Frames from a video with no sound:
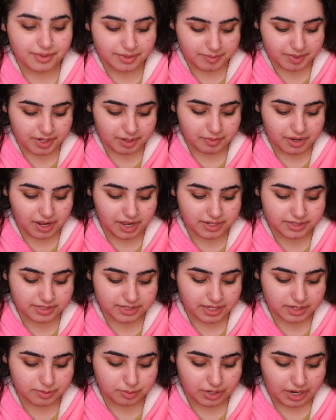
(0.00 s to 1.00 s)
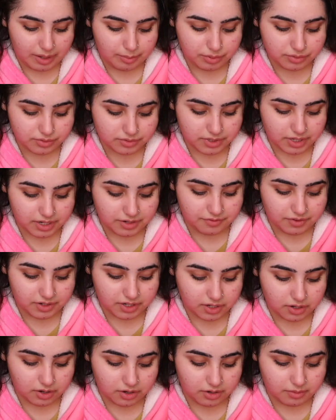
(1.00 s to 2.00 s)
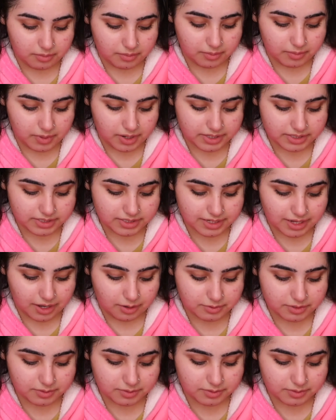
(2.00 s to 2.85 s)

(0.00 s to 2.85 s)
but I'm kind of scared to put apple cider vinegar on my scalp.